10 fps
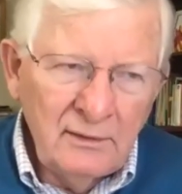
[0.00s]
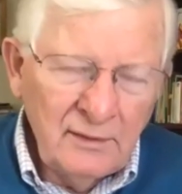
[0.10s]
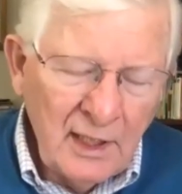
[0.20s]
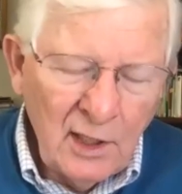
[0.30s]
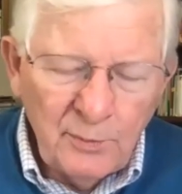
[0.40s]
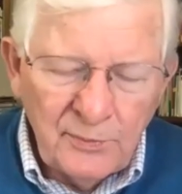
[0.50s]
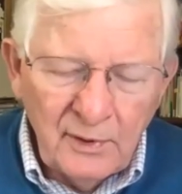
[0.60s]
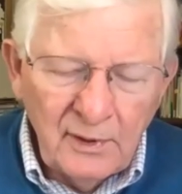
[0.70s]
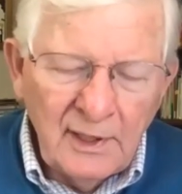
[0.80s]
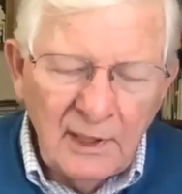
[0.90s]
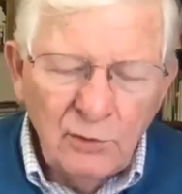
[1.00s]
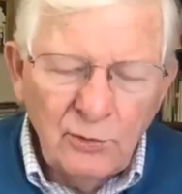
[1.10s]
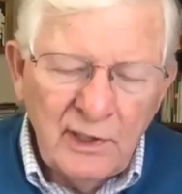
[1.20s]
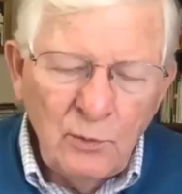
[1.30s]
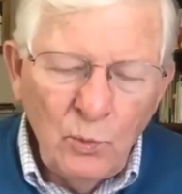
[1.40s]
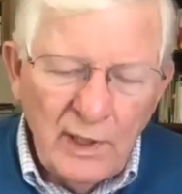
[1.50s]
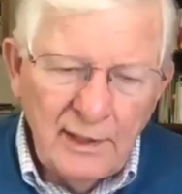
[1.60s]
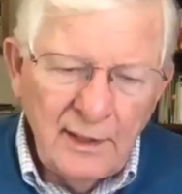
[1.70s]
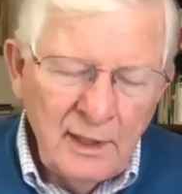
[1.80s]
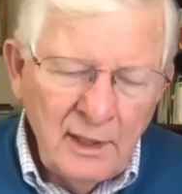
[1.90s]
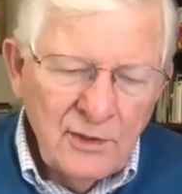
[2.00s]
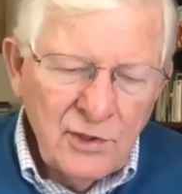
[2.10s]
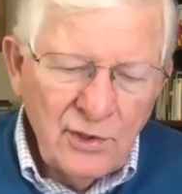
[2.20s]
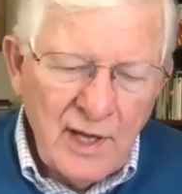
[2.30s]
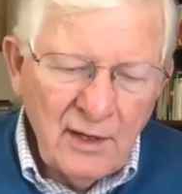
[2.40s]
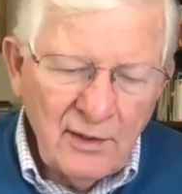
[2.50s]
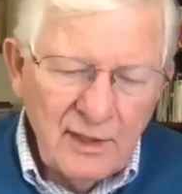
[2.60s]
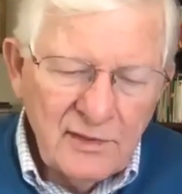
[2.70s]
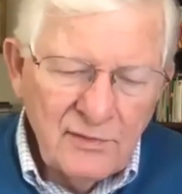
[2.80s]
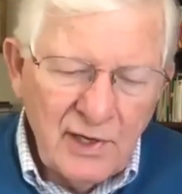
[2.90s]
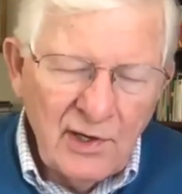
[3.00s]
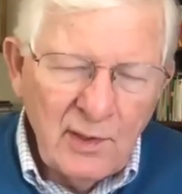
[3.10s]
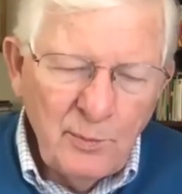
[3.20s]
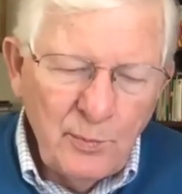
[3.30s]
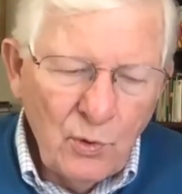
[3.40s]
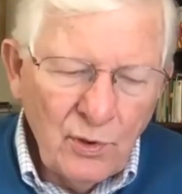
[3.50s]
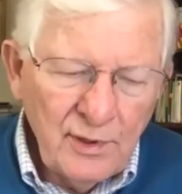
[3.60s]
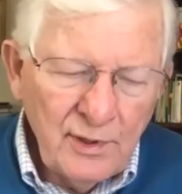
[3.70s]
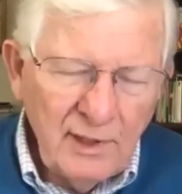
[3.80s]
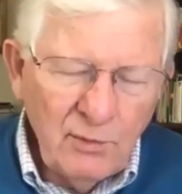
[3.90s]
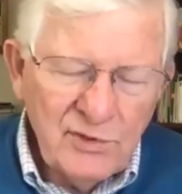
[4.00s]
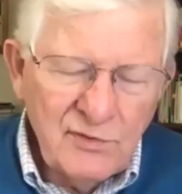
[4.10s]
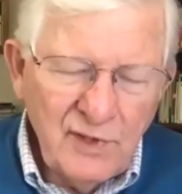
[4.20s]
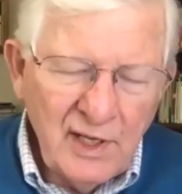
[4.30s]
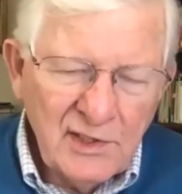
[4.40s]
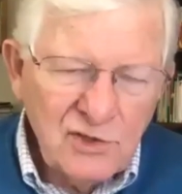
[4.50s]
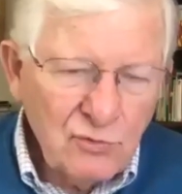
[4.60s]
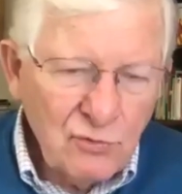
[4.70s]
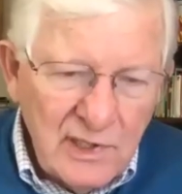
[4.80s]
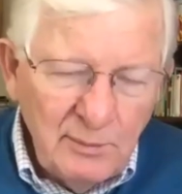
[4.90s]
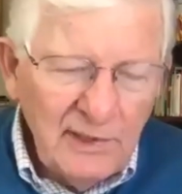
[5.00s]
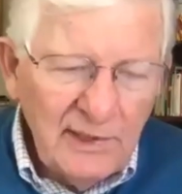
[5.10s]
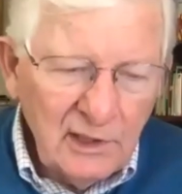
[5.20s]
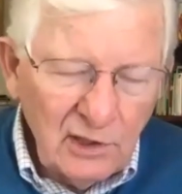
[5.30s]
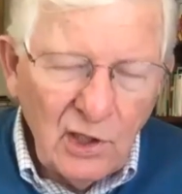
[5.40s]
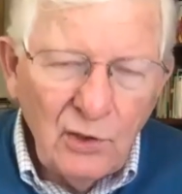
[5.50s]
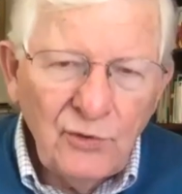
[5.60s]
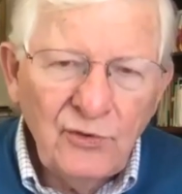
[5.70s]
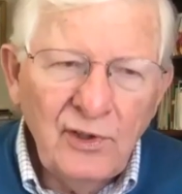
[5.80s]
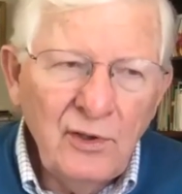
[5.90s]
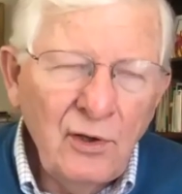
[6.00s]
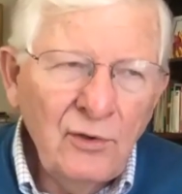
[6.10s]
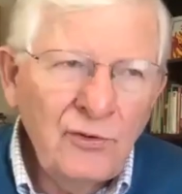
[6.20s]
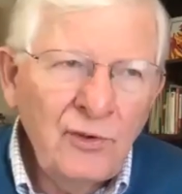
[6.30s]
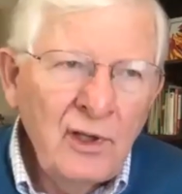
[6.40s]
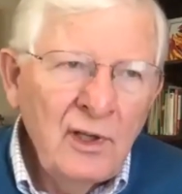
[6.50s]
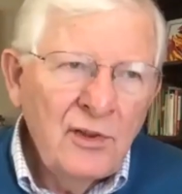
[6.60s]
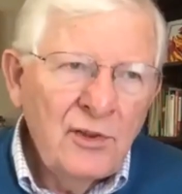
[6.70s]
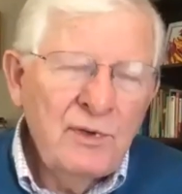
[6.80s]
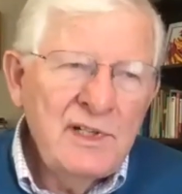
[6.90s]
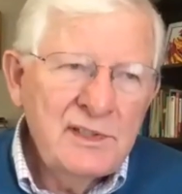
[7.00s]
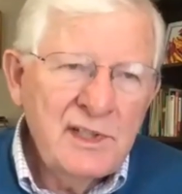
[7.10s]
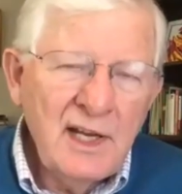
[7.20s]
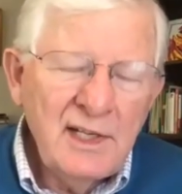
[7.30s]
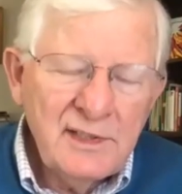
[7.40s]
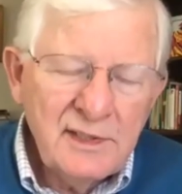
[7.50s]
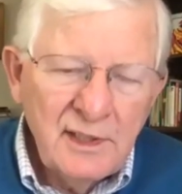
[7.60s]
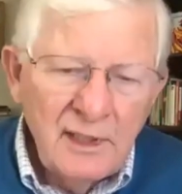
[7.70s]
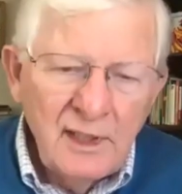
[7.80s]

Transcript: helped Hillary win. Turnout is very important. It was extremely close in those 3 states.